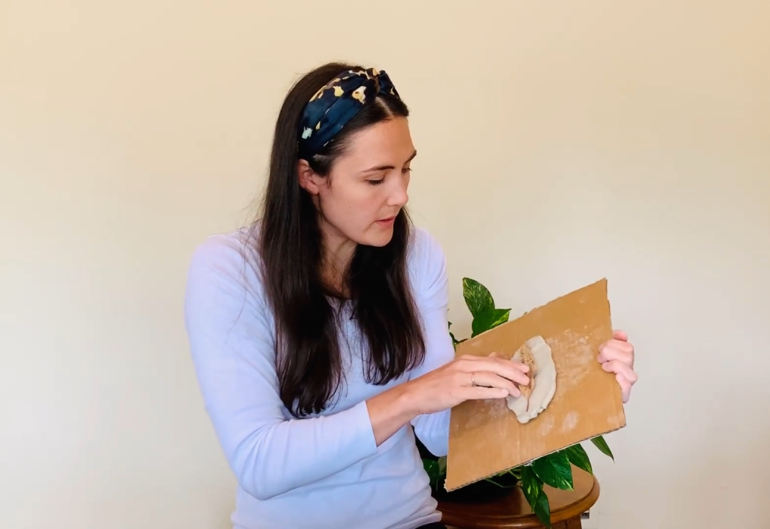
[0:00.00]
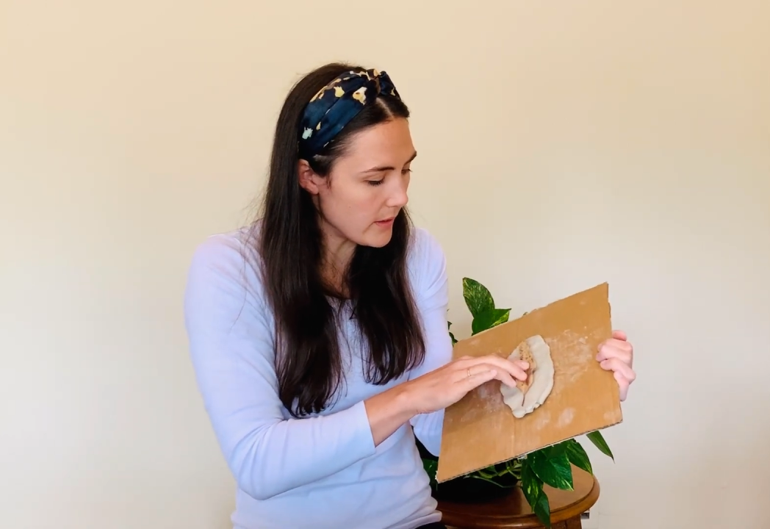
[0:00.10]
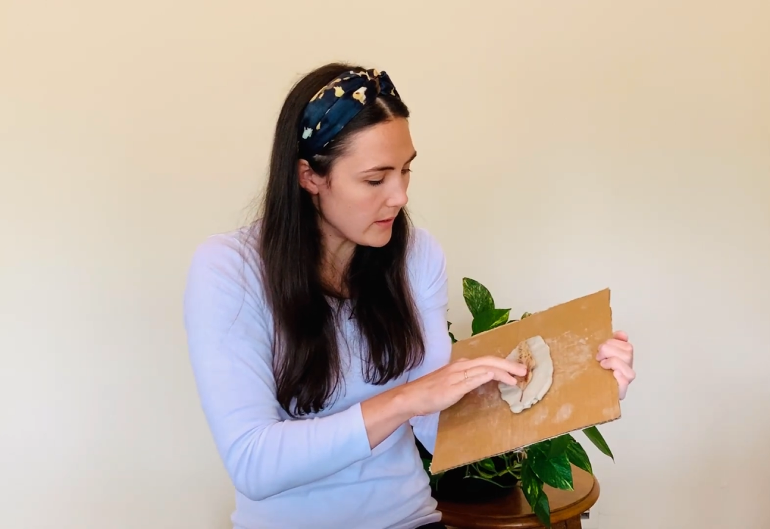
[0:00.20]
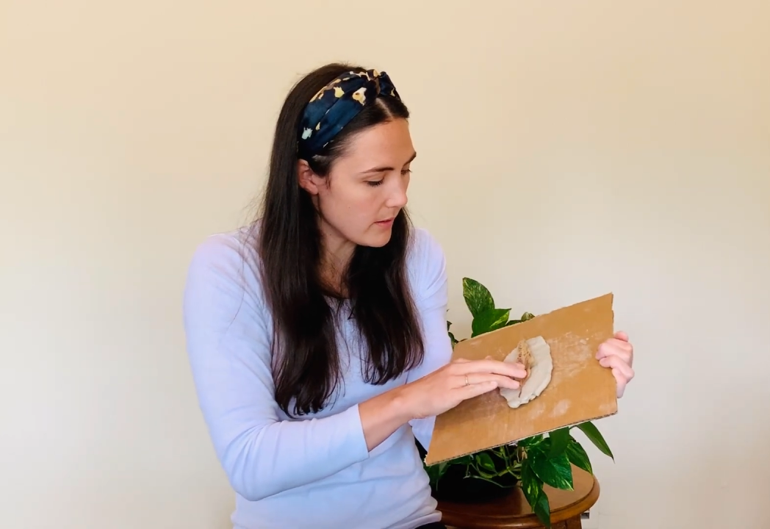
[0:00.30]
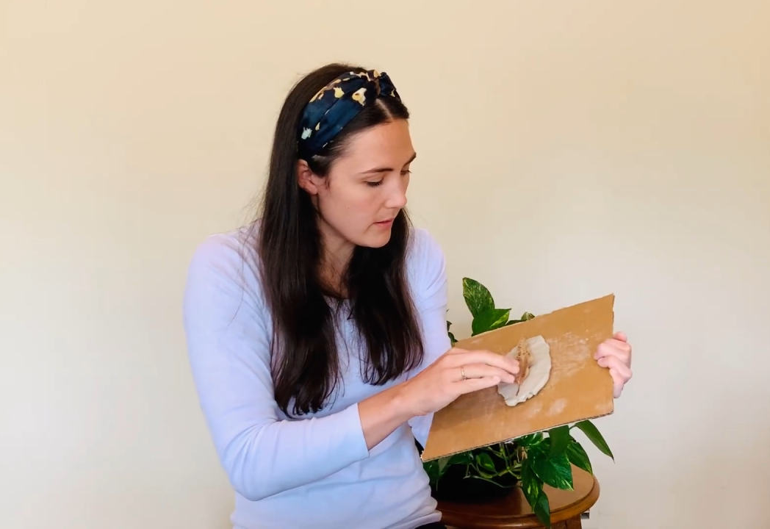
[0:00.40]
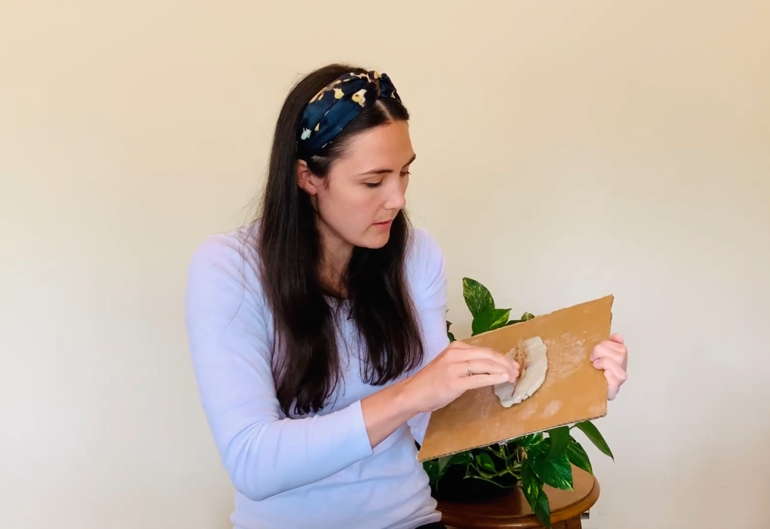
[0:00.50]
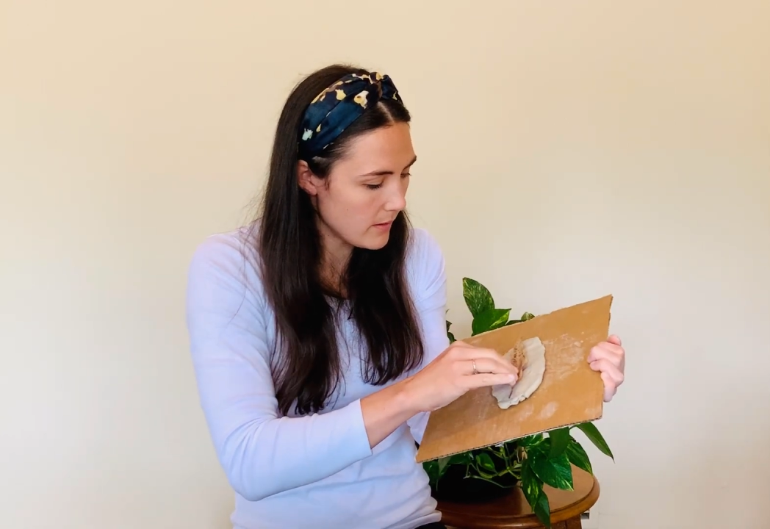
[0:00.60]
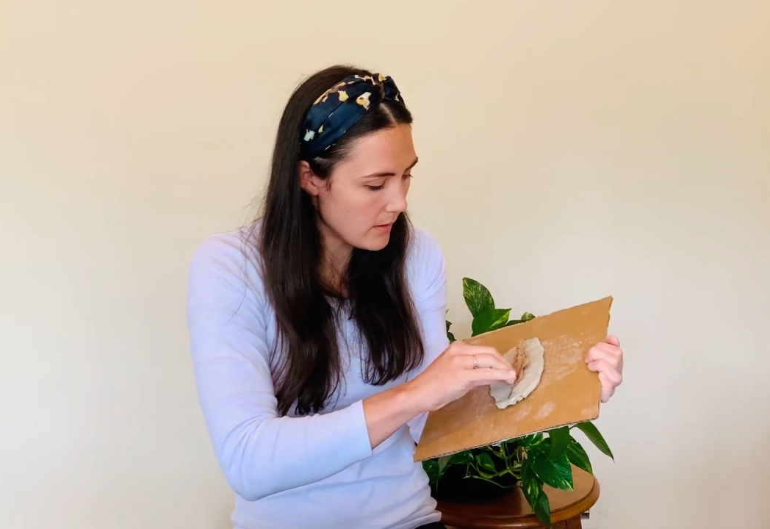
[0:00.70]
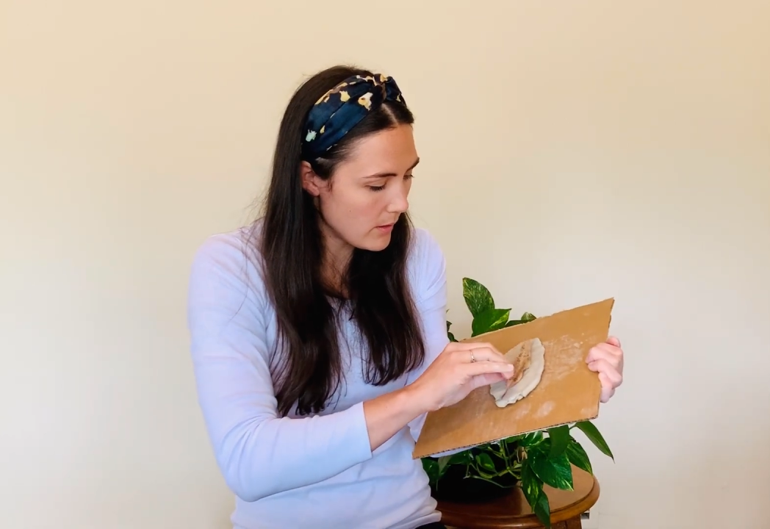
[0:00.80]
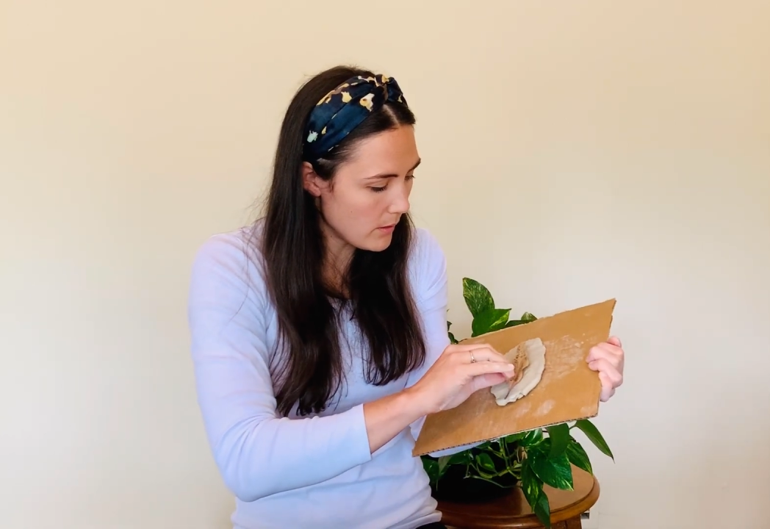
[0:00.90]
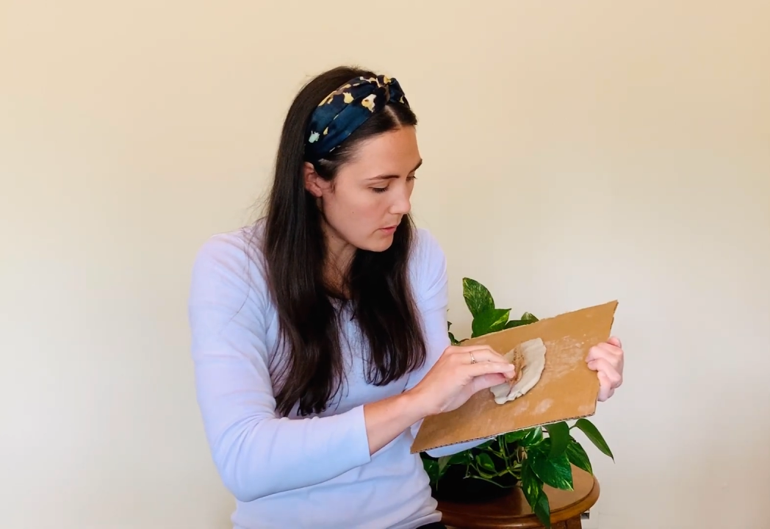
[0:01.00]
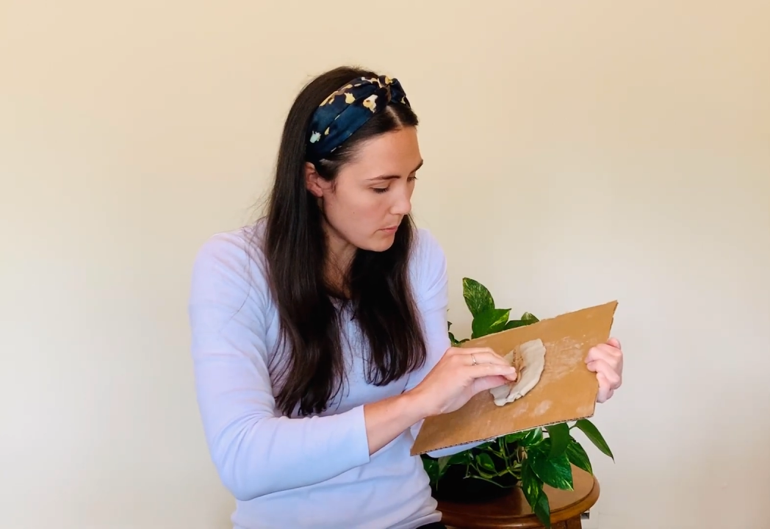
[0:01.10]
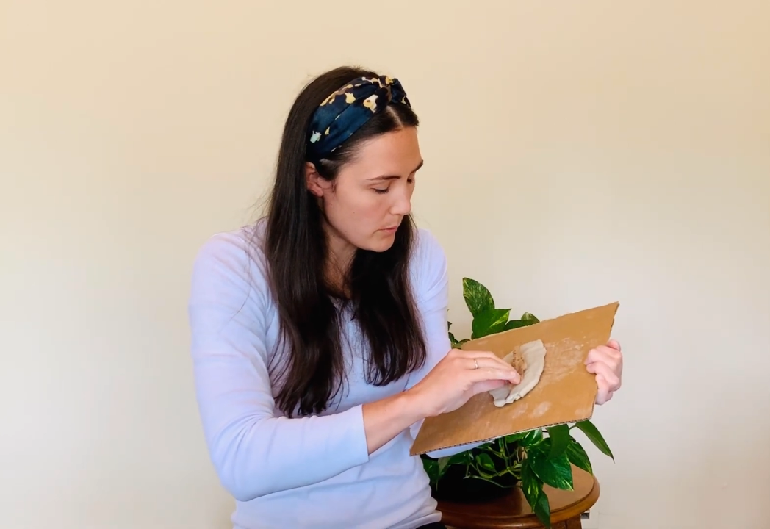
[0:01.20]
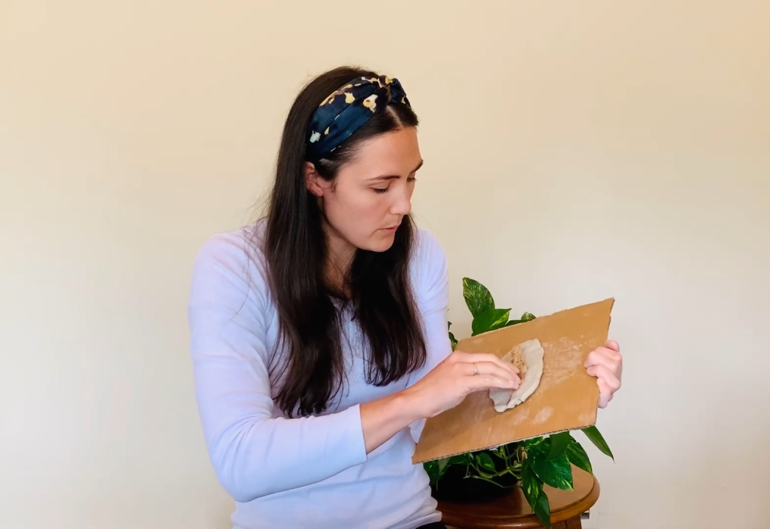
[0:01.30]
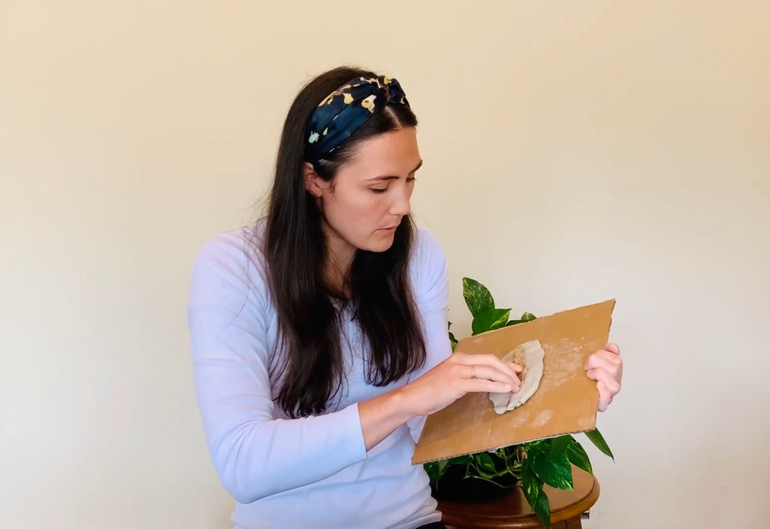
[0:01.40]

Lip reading: in. Oops.